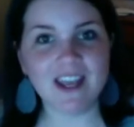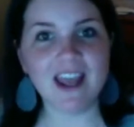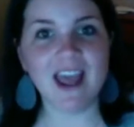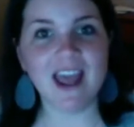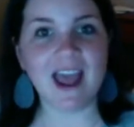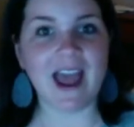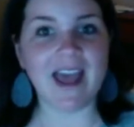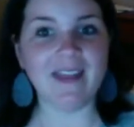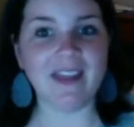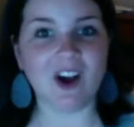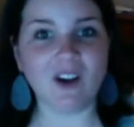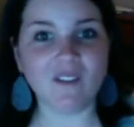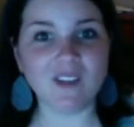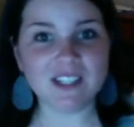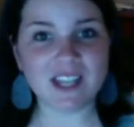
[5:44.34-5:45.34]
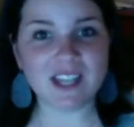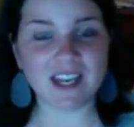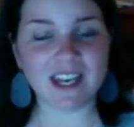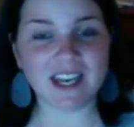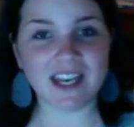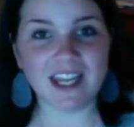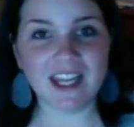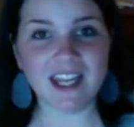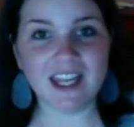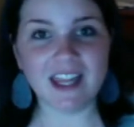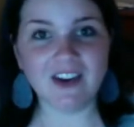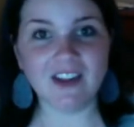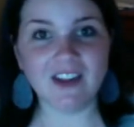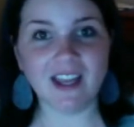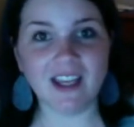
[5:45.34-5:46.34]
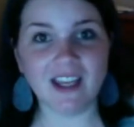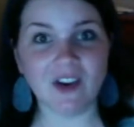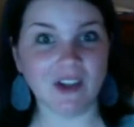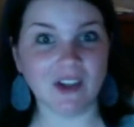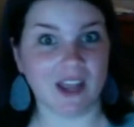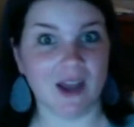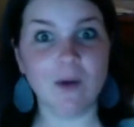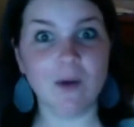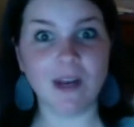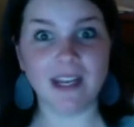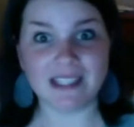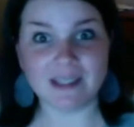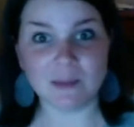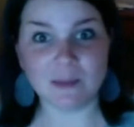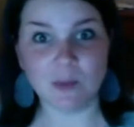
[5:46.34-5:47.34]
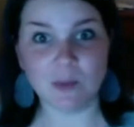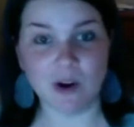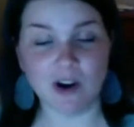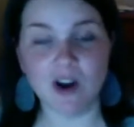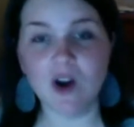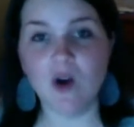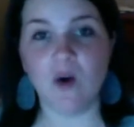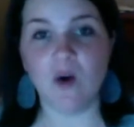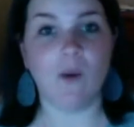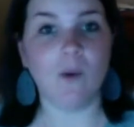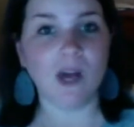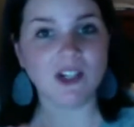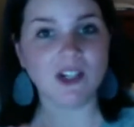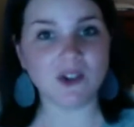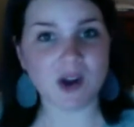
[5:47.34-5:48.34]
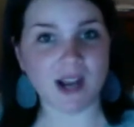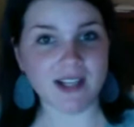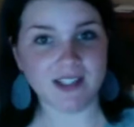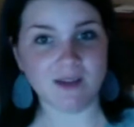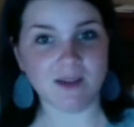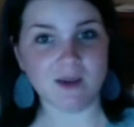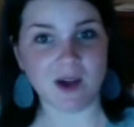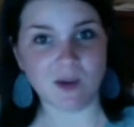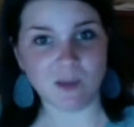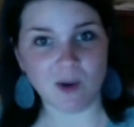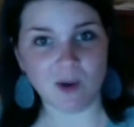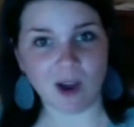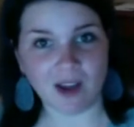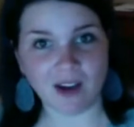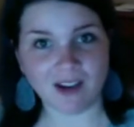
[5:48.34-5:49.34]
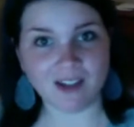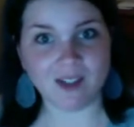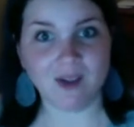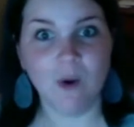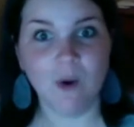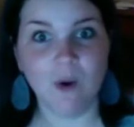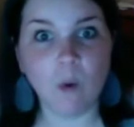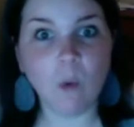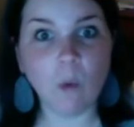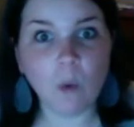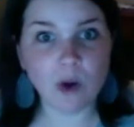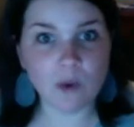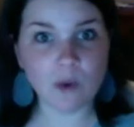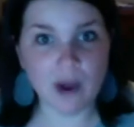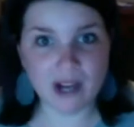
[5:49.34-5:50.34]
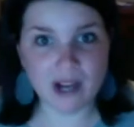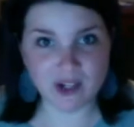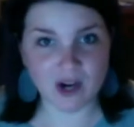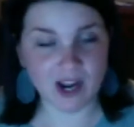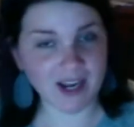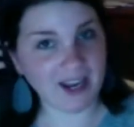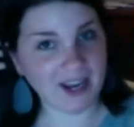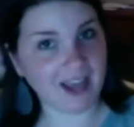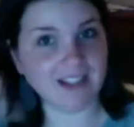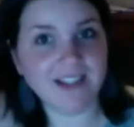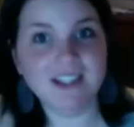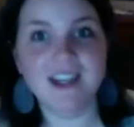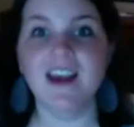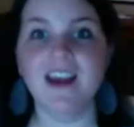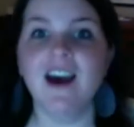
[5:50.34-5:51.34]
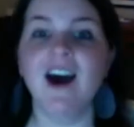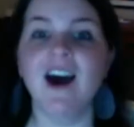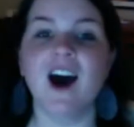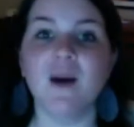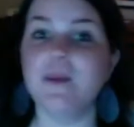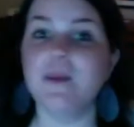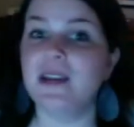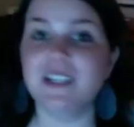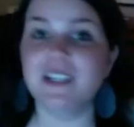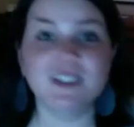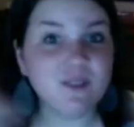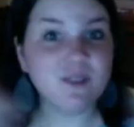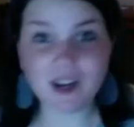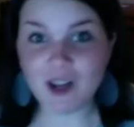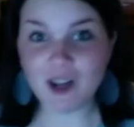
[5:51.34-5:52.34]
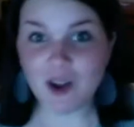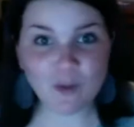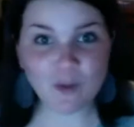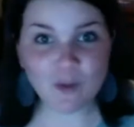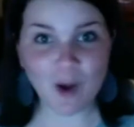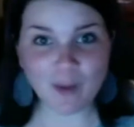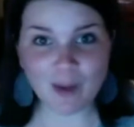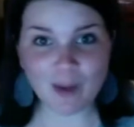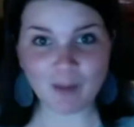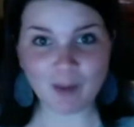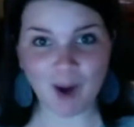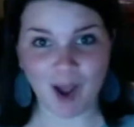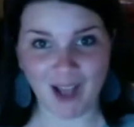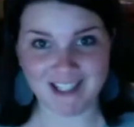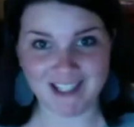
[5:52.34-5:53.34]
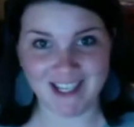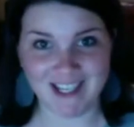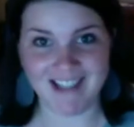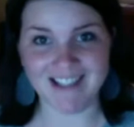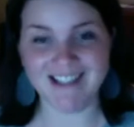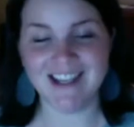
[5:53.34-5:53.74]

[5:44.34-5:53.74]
and then all of a sudden they're like, okay, I want to get some more, or I want to try some other products. What do I try next? It's a very overwhelming process.